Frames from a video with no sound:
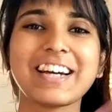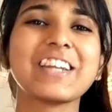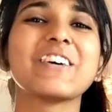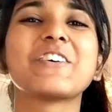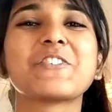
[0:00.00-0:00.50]

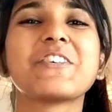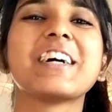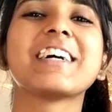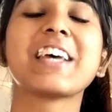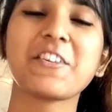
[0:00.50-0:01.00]
Hello
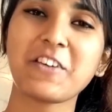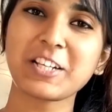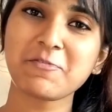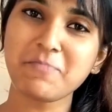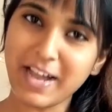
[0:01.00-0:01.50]
everyone and
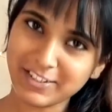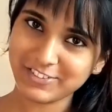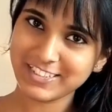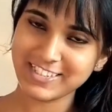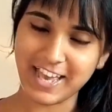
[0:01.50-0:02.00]
welcome back to
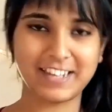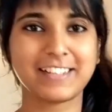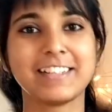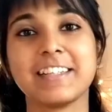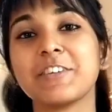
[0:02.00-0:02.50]
the
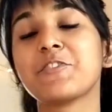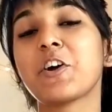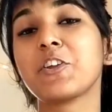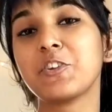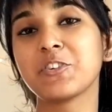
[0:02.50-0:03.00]
channel. If you
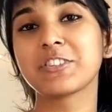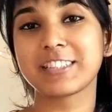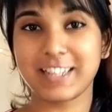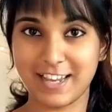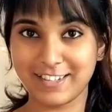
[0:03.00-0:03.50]
are new to
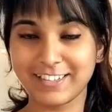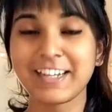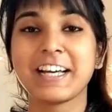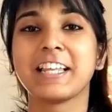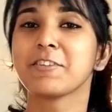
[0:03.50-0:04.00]
the channel,
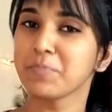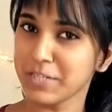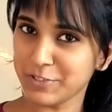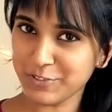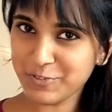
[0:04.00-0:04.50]
let me
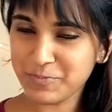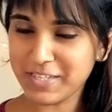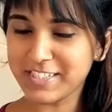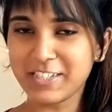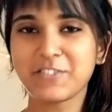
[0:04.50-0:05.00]
introduce
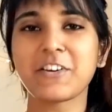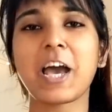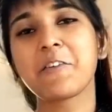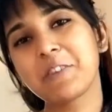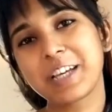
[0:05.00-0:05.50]
myself.
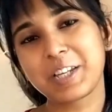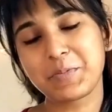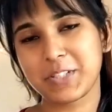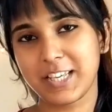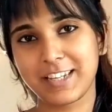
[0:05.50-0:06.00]
I am
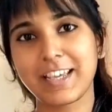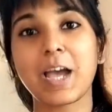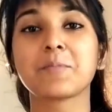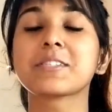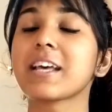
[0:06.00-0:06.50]
Vaikari Pujari.
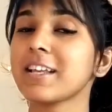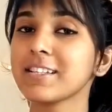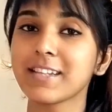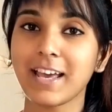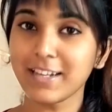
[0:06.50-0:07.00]
I am a
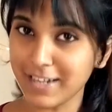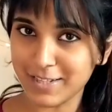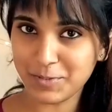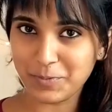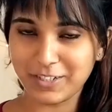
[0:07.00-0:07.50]
stylist and an
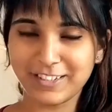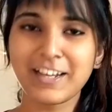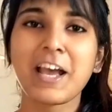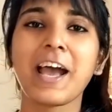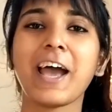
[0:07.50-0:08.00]
entrepreneur.
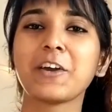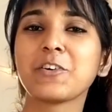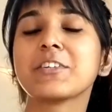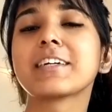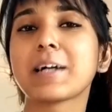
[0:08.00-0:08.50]
I
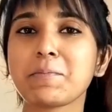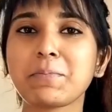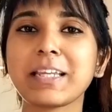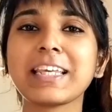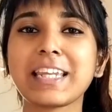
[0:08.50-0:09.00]
own a
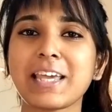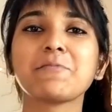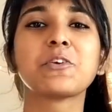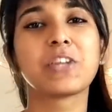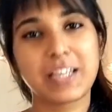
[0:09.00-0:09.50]
company
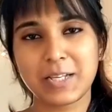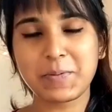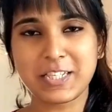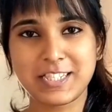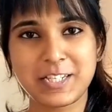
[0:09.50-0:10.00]
named Uniquely
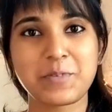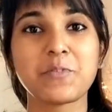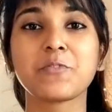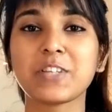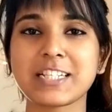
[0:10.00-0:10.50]
Mainstream,
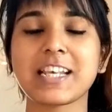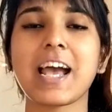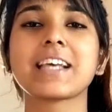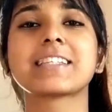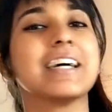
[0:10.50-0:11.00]
which
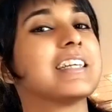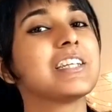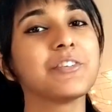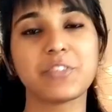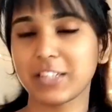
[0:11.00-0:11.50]
I
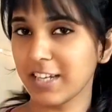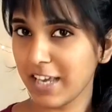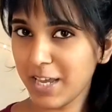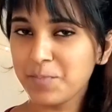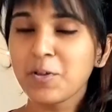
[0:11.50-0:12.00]
started with an
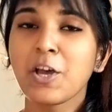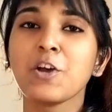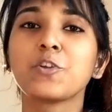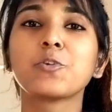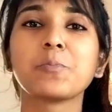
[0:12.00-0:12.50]
aim
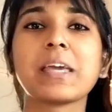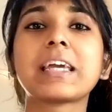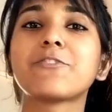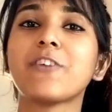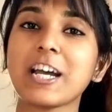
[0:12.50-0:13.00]
to
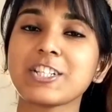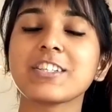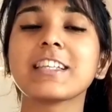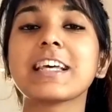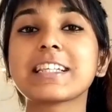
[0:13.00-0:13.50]
make
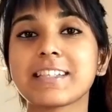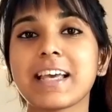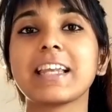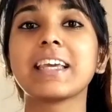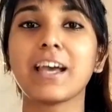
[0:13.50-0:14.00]
fashion and
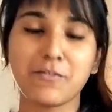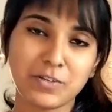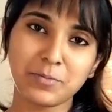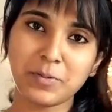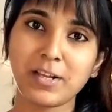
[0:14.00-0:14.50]
styling
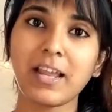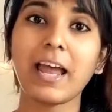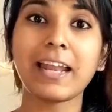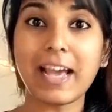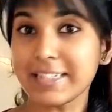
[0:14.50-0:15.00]
available
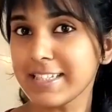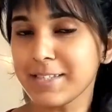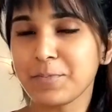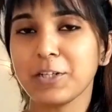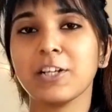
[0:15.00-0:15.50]
and
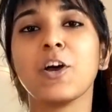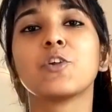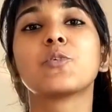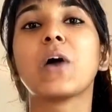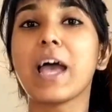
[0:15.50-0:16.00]
accessible
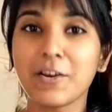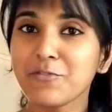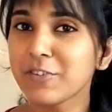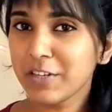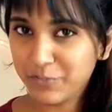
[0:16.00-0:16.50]
to
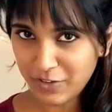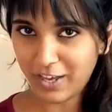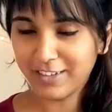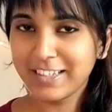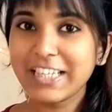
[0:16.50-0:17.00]

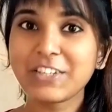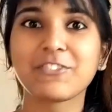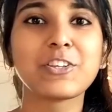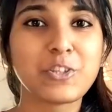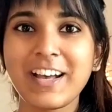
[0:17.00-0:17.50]
everyone,
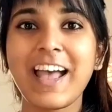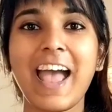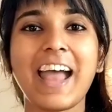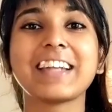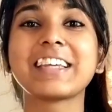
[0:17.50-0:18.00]
even you,
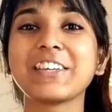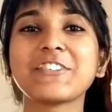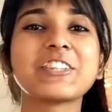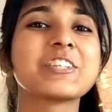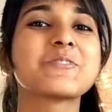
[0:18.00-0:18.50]
at
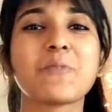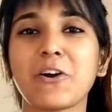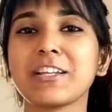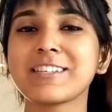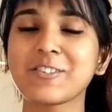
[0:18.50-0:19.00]
even the
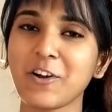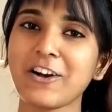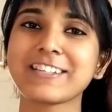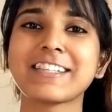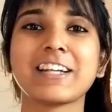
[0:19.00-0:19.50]
smallest
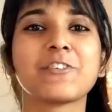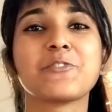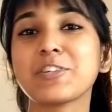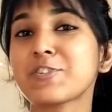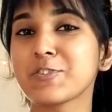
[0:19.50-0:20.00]
cost that
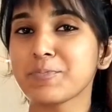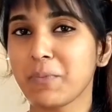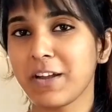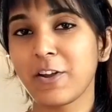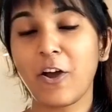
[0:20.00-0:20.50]
you wish to
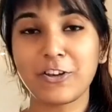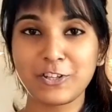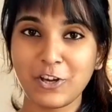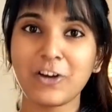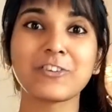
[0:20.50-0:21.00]
spend
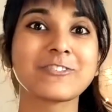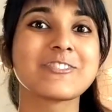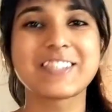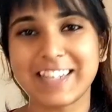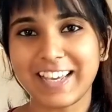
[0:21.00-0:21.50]
on your
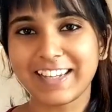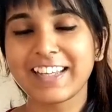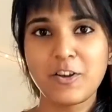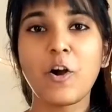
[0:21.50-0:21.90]
own style.